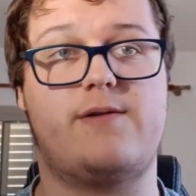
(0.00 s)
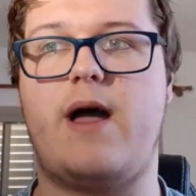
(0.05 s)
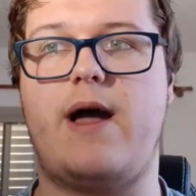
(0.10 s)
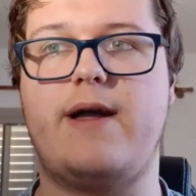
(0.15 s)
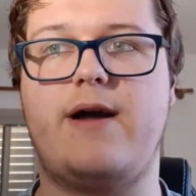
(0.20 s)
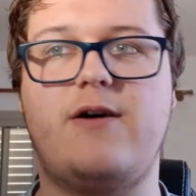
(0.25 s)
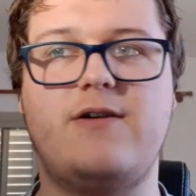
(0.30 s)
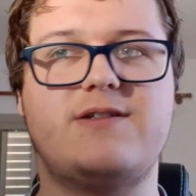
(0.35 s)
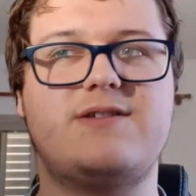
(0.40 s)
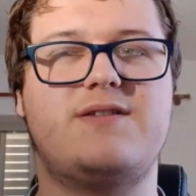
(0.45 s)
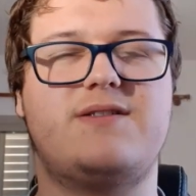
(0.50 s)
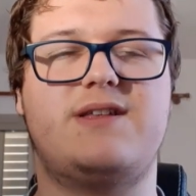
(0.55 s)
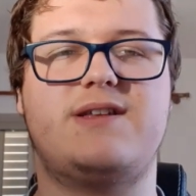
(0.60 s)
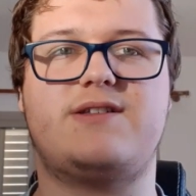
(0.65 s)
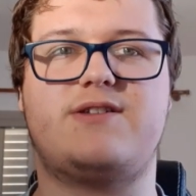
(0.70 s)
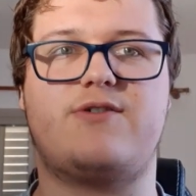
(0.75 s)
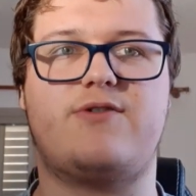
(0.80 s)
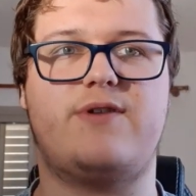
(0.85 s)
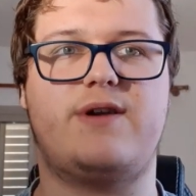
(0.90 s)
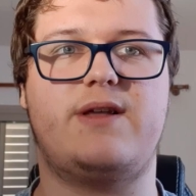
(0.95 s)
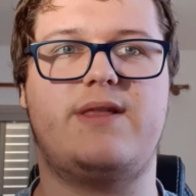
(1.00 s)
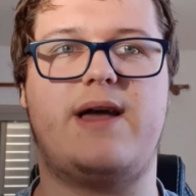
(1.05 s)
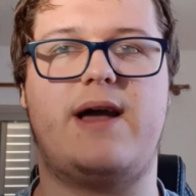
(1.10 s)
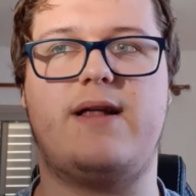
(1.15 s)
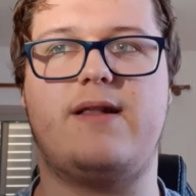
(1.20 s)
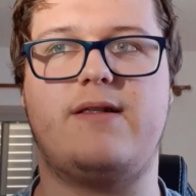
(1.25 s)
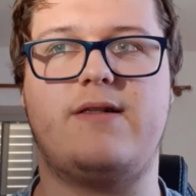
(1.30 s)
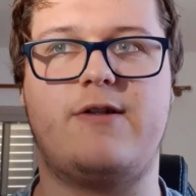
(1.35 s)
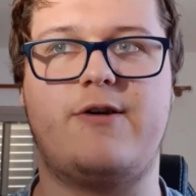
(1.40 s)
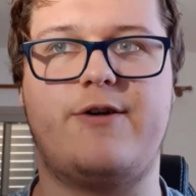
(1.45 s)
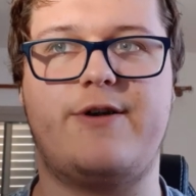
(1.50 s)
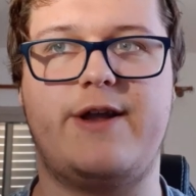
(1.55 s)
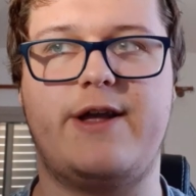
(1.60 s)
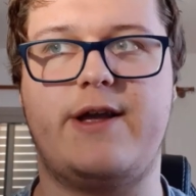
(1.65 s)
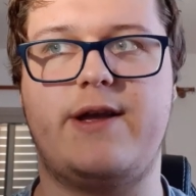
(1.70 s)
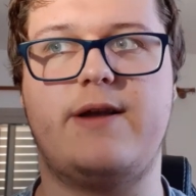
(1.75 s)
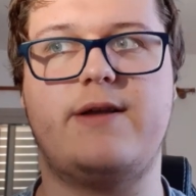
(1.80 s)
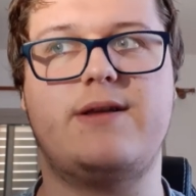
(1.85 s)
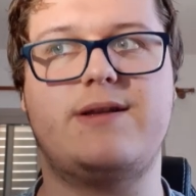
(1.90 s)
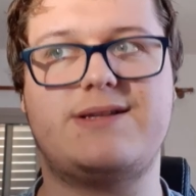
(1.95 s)
I also disagree that
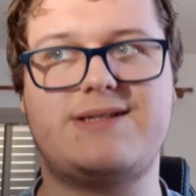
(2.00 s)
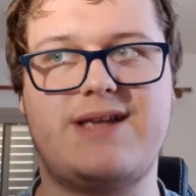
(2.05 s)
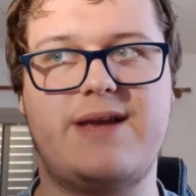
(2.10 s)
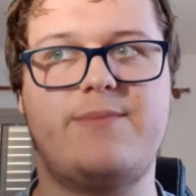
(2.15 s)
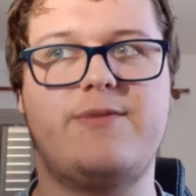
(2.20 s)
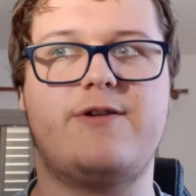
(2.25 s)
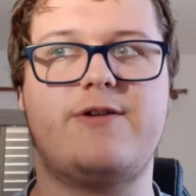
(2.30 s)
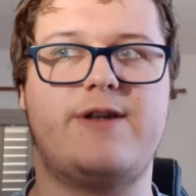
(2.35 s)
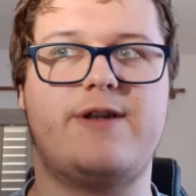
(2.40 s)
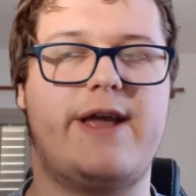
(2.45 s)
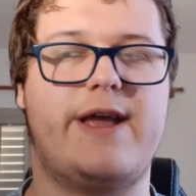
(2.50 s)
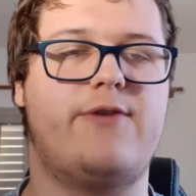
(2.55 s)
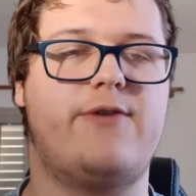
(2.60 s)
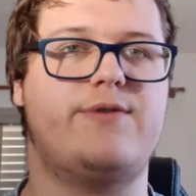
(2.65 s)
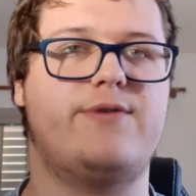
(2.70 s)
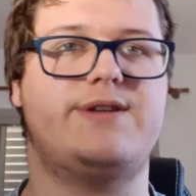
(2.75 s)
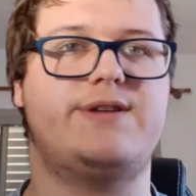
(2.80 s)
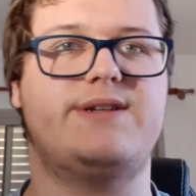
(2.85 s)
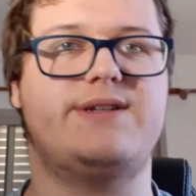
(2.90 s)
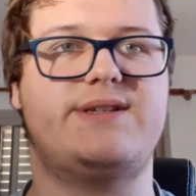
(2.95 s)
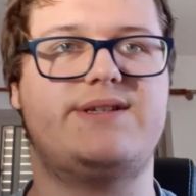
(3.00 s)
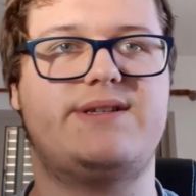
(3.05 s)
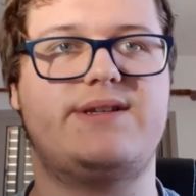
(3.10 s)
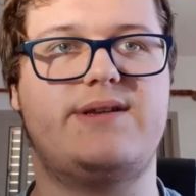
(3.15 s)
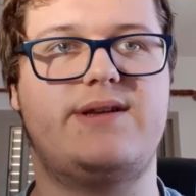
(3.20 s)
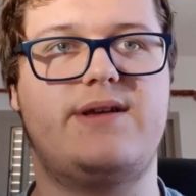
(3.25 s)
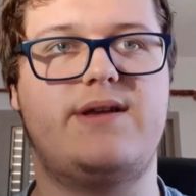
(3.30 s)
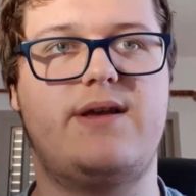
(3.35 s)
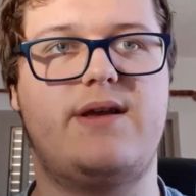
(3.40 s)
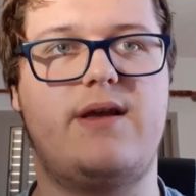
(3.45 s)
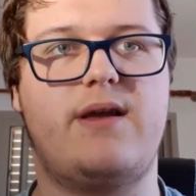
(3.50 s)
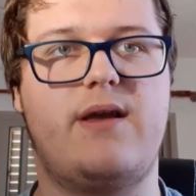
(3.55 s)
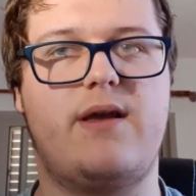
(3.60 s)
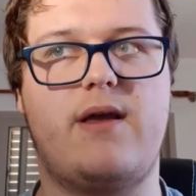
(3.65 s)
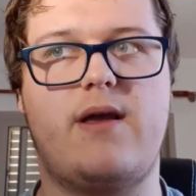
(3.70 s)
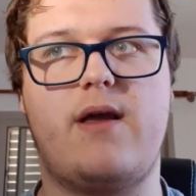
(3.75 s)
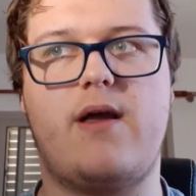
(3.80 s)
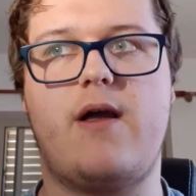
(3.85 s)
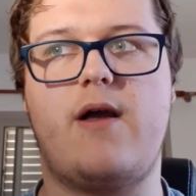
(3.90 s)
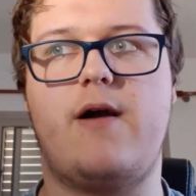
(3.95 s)
learning similar languages
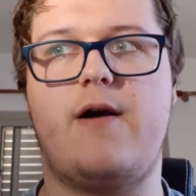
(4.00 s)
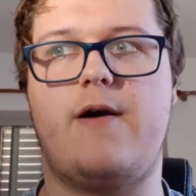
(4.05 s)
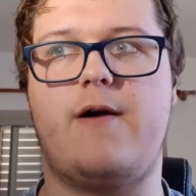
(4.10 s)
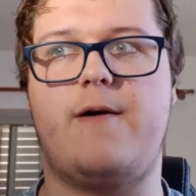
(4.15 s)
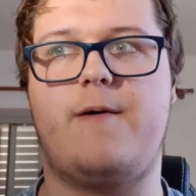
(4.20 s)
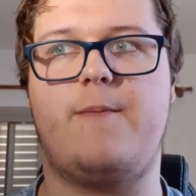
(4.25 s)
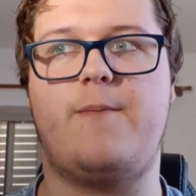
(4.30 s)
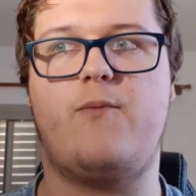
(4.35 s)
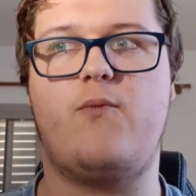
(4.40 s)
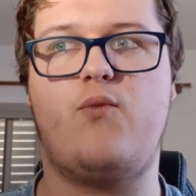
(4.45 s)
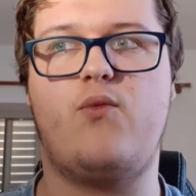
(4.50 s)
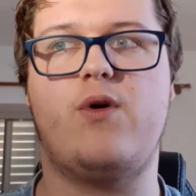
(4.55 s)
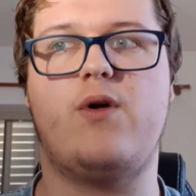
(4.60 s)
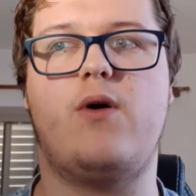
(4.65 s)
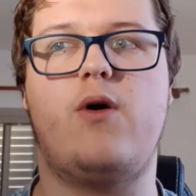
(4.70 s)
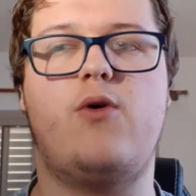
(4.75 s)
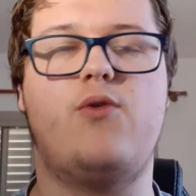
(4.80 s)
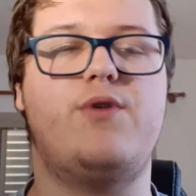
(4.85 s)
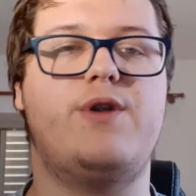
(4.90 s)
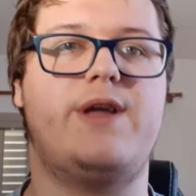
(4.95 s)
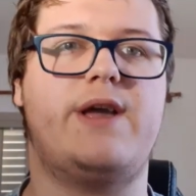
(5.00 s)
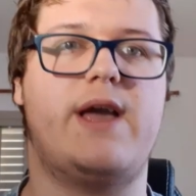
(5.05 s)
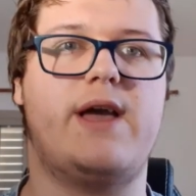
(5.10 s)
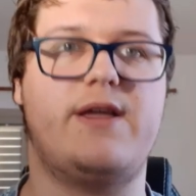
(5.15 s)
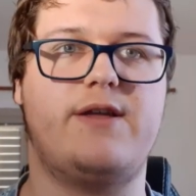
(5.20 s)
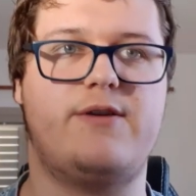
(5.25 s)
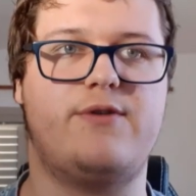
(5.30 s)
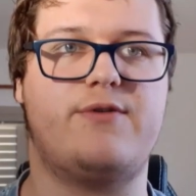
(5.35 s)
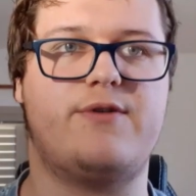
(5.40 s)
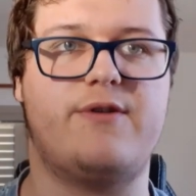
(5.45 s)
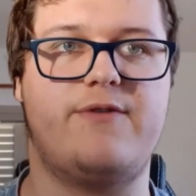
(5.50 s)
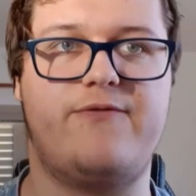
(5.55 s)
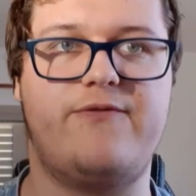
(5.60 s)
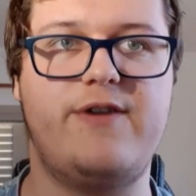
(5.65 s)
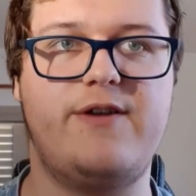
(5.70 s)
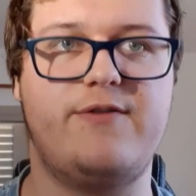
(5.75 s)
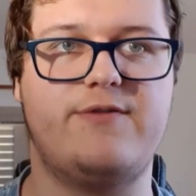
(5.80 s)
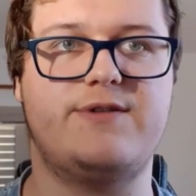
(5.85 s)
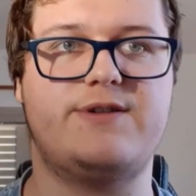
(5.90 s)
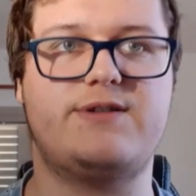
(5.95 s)
will only get you
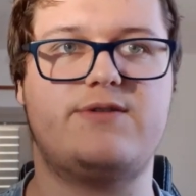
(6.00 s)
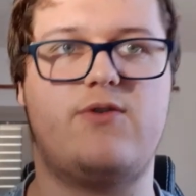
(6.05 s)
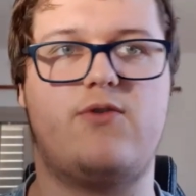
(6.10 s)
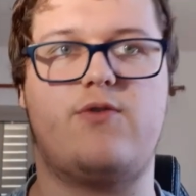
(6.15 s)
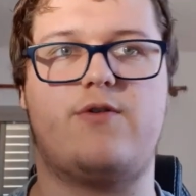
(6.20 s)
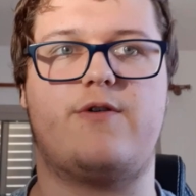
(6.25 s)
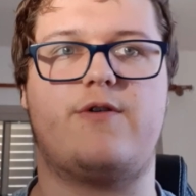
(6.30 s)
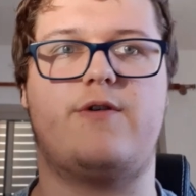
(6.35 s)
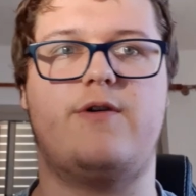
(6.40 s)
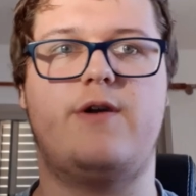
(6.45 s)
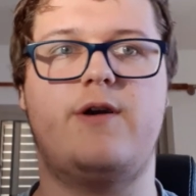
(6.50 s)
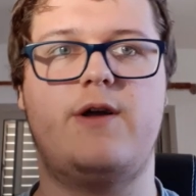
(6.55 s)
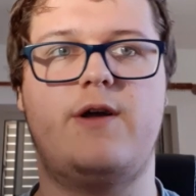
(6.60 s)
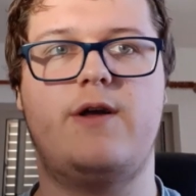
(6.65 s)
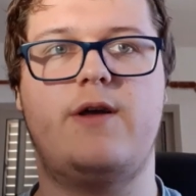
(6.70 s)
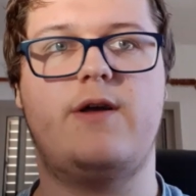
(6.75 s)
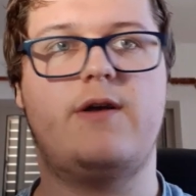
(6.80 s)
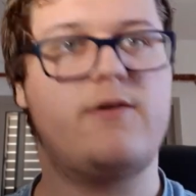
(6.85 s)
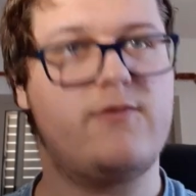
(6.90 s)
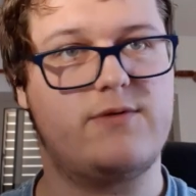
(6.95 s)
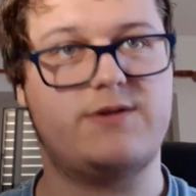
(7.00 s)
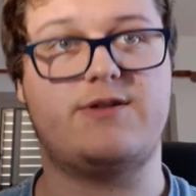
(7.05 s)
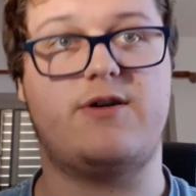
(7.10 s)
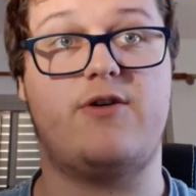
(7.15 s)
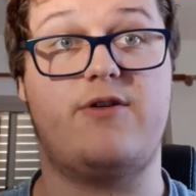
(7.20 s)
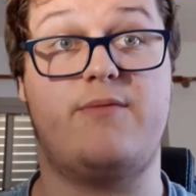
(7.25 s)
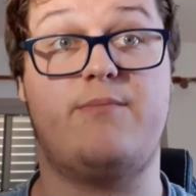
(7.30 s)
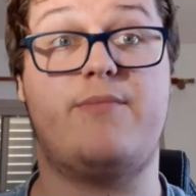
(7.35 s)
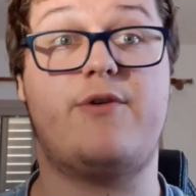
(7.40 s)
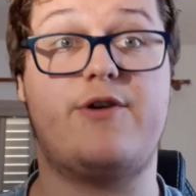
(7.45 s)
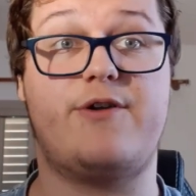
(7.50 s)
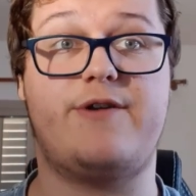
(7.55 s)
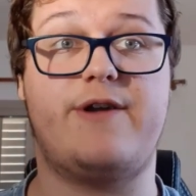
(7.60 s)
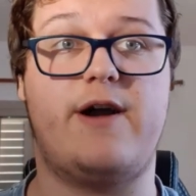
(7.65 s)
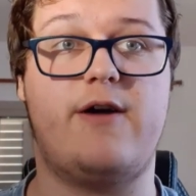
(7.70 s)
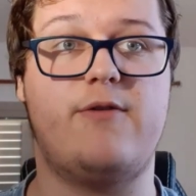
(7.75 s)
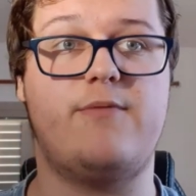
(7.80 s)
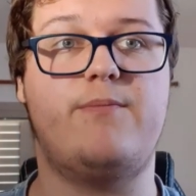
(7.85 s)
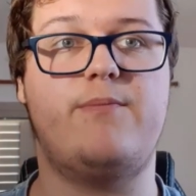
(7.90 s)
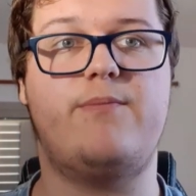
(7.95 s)
confused or result in
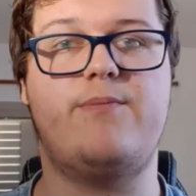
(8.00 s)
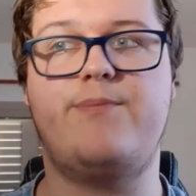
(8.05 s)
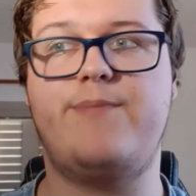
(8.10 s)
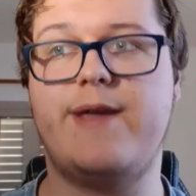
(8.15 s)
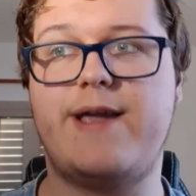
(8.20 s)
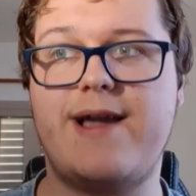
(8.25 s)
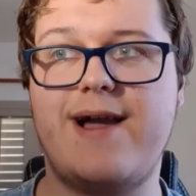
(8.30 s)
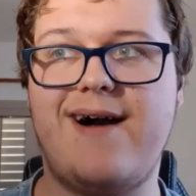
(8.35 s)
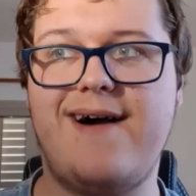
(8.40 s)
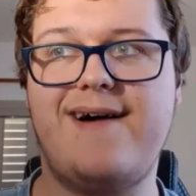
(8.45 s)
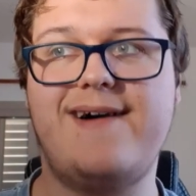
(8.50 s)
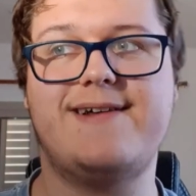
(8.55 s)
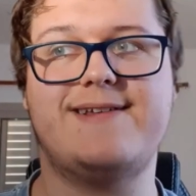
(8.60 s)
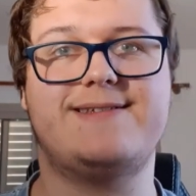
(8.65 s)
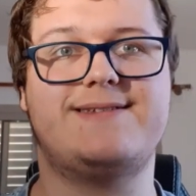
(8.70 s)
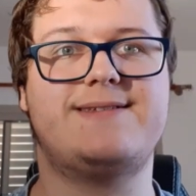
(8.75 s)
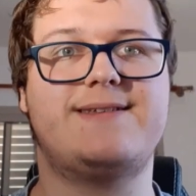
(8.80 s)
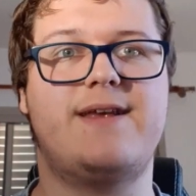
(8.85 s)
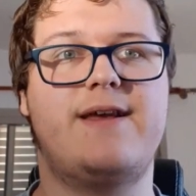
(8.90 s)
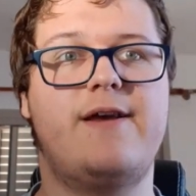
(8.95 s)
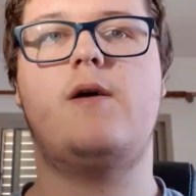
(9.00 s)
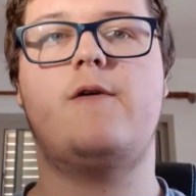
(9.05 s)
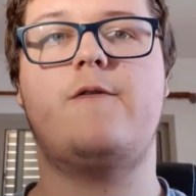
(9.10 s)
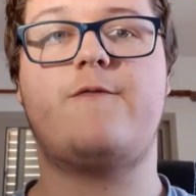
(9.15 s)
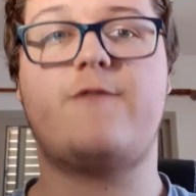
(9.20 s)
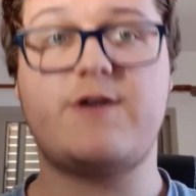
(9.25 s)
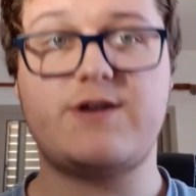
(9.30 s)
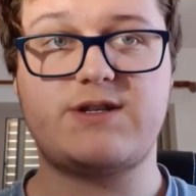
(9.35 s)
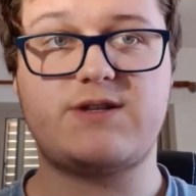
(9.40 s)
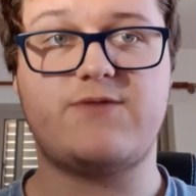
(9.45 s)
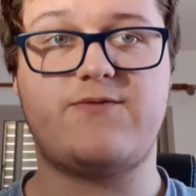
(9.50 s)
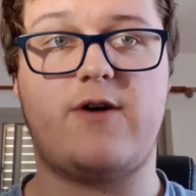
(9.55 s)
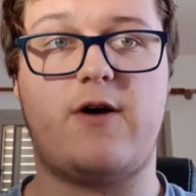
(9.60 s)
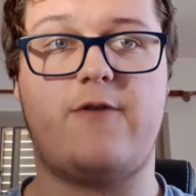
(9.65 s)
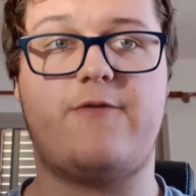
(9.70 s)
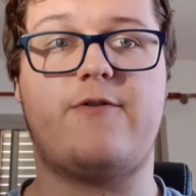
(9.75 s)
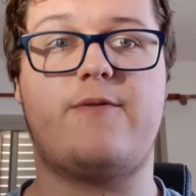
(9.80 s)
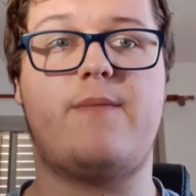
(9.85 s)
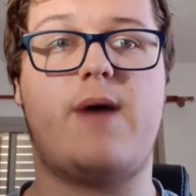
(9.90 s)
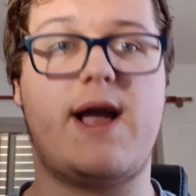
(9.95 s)
burnout, because, first of all,
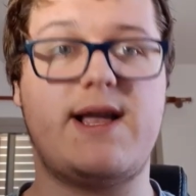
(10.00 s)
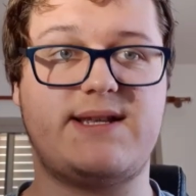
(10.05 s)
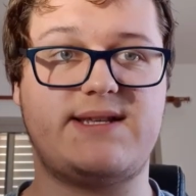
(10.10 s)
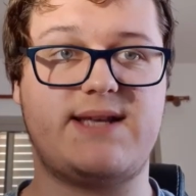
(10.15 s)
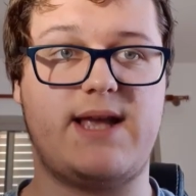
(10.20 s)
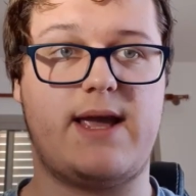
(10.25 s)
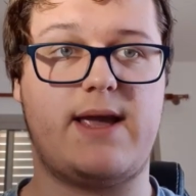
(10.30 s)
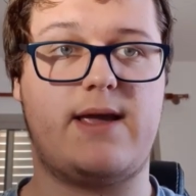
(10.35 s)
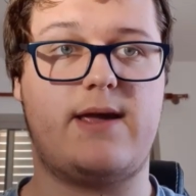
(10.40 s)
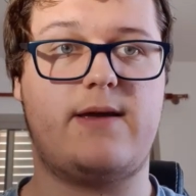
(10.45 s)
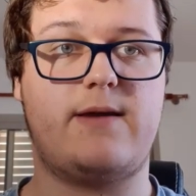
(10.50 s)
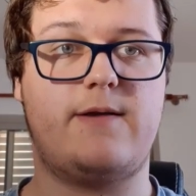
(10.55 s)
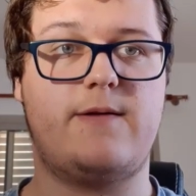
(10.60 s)
for my sake,